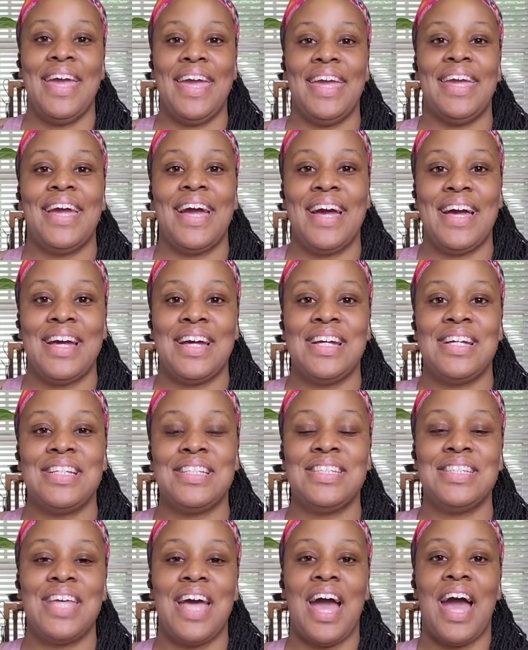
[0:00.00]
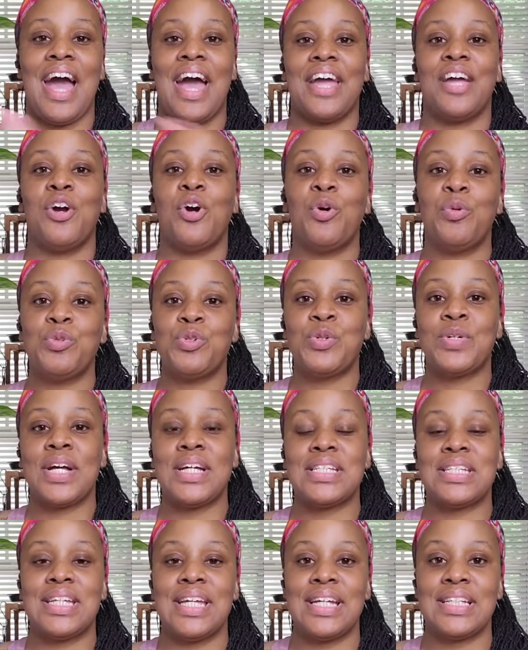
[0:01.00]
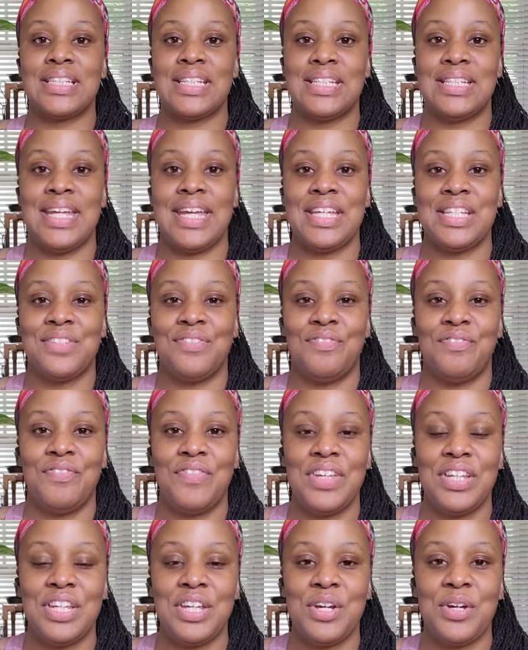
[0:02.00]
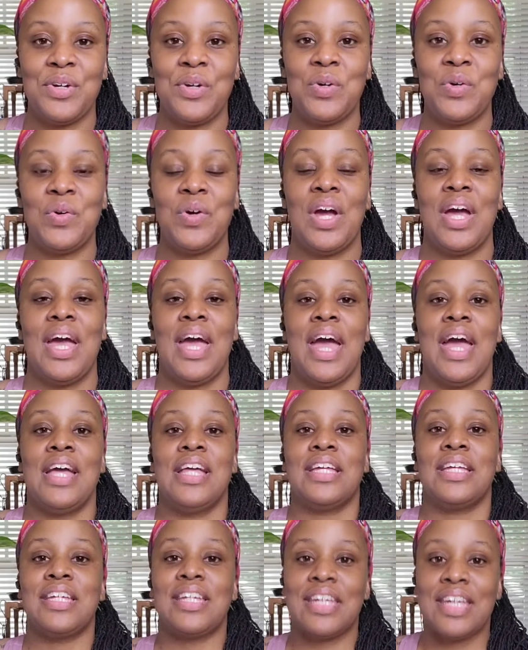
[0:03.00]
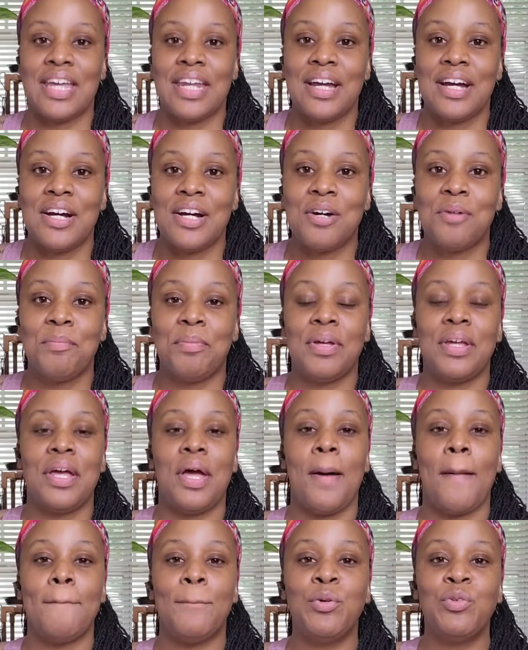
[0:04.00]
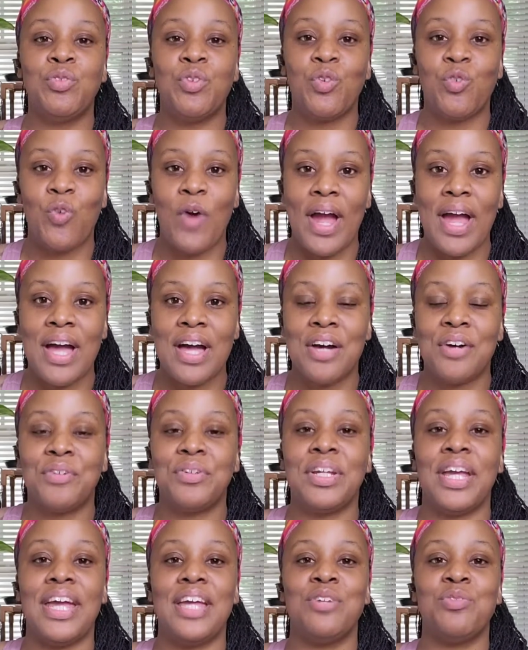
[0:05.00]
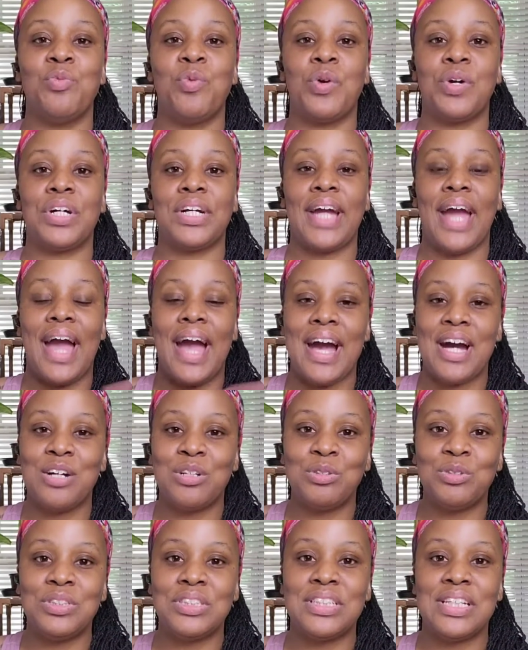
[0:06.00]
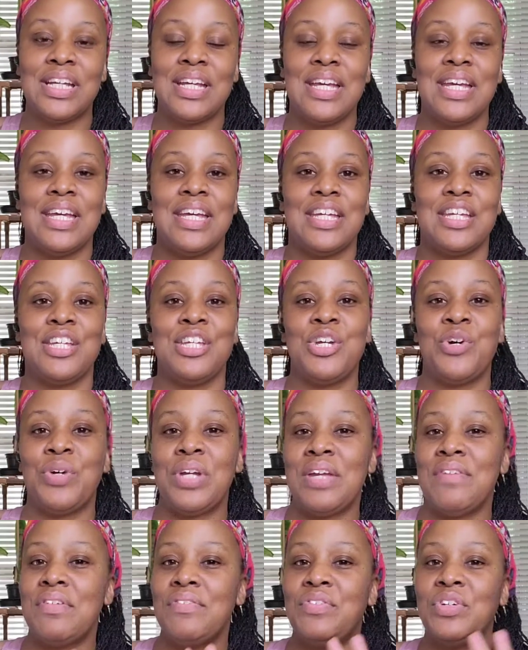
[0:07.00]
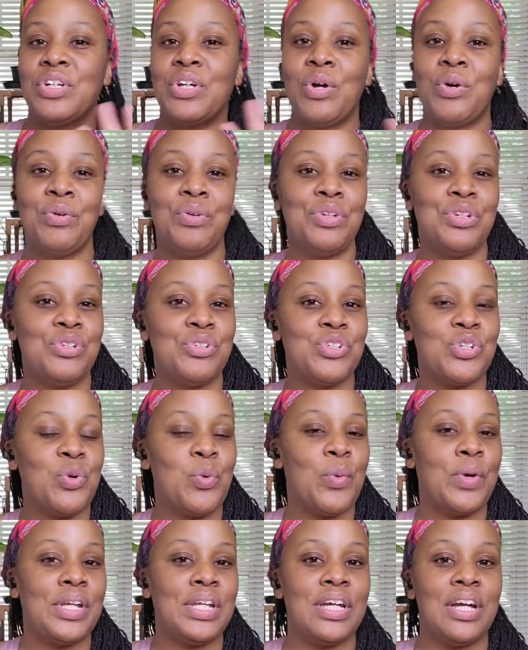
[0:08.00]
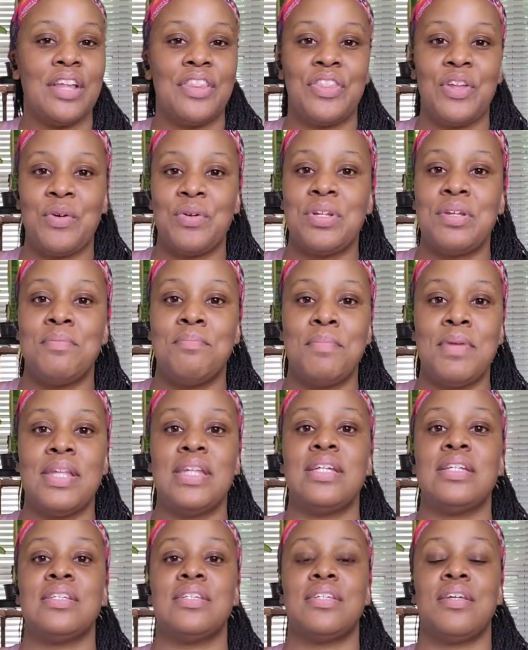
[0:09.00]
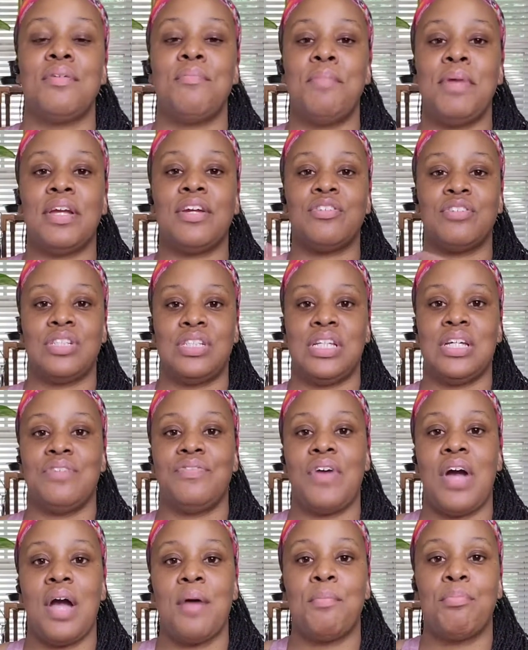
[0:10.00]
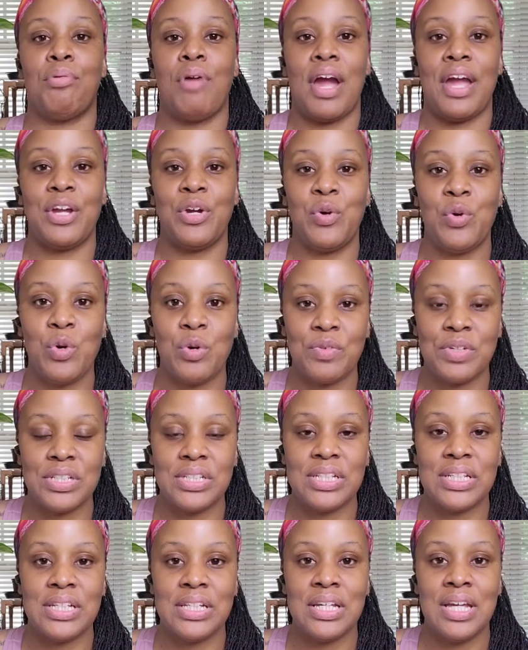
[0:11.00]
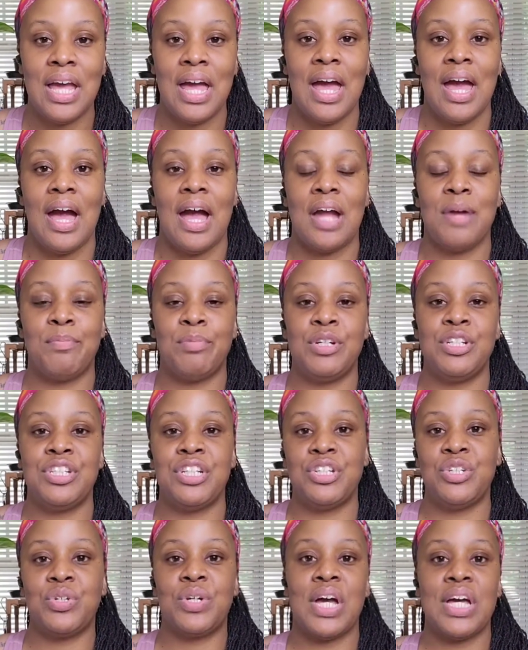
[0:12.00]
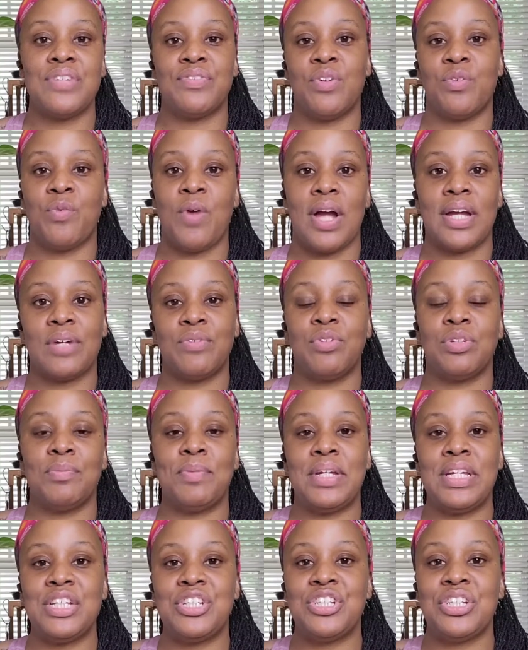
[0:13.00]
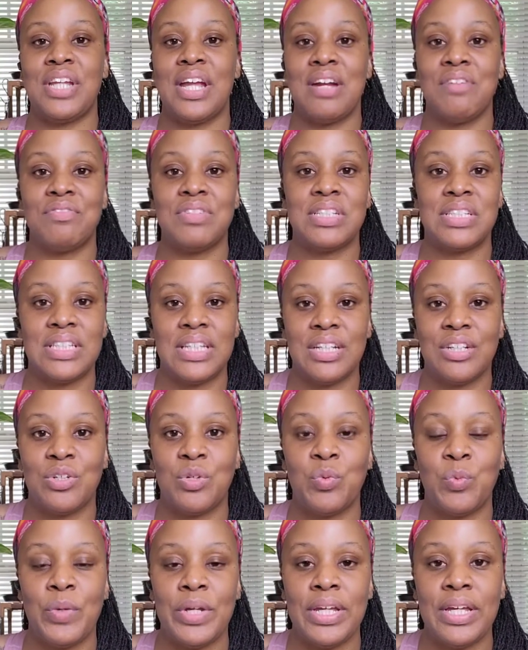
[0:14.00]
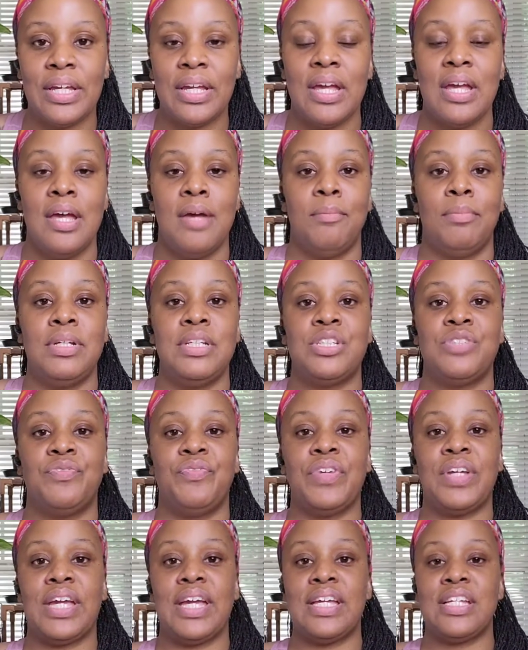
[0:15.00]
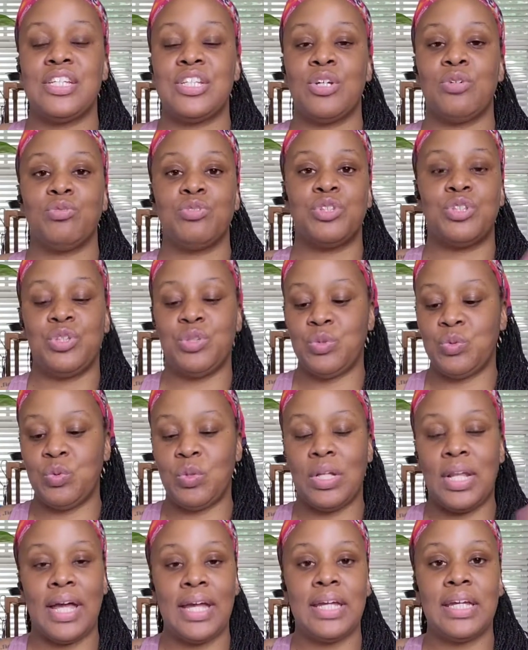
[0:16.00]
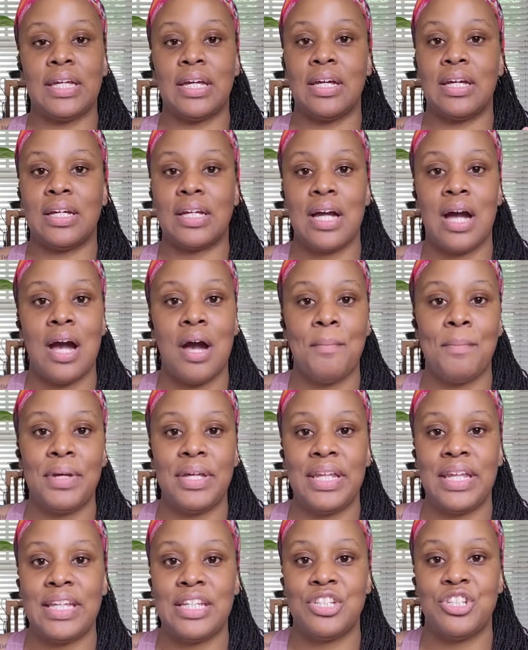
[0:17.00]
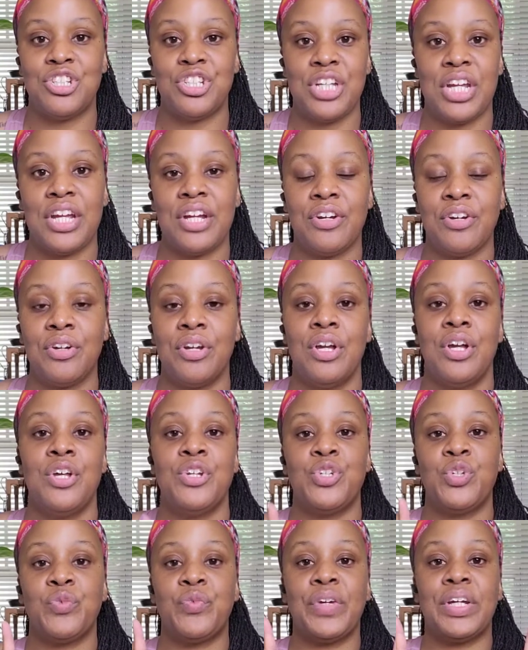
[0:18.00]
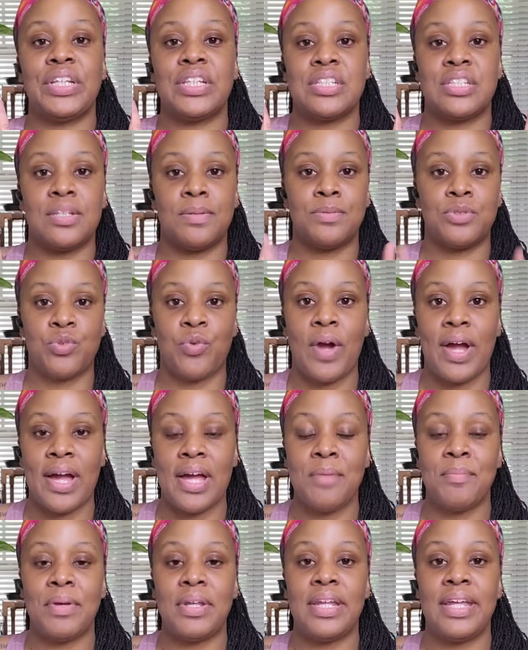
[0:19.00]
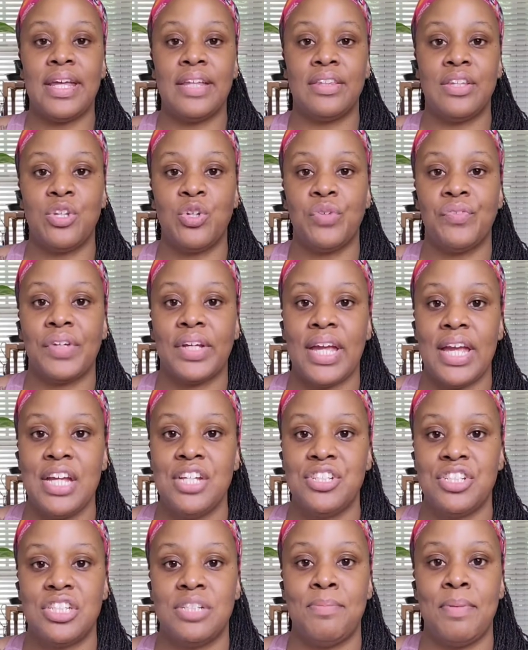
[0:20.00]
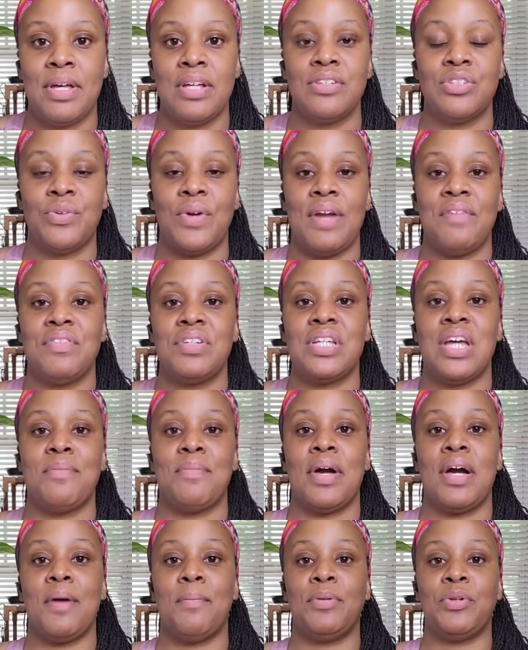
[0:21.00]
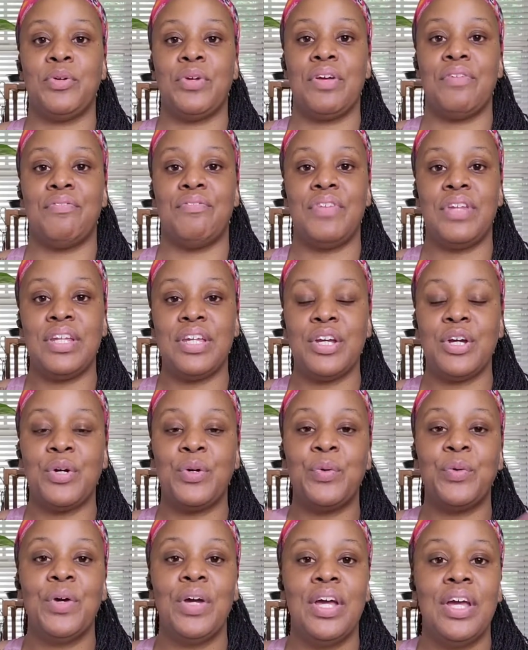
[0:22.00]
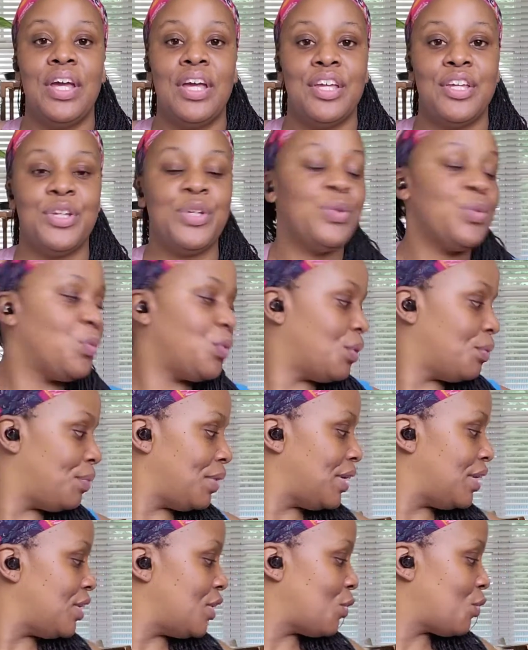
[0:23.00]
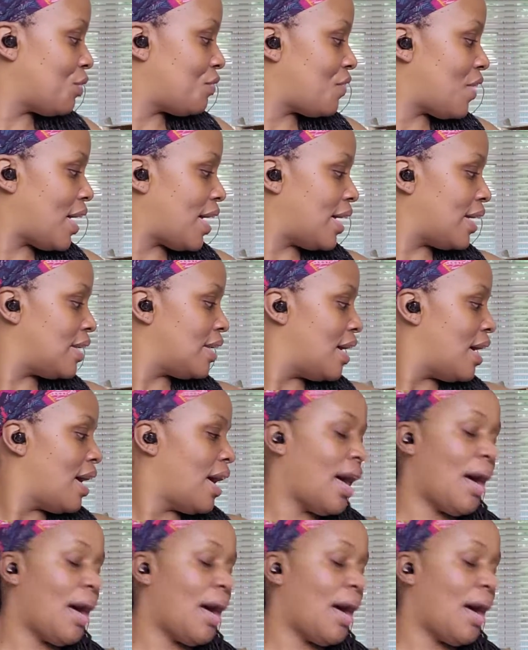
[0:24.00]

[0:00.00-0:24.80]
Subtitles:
Hey guys, I hope you guys liked today's video. Get up, move around, and work out. You know, even if you can only do 20 or 30 minutes, make yourself a priority. I appreciate you guys for rocking with me each and every single week. Please don't forget, don't you like, comment, and share. Don't forget to subscribe and hit the notifications bell so every time I upload a video, you will be notified.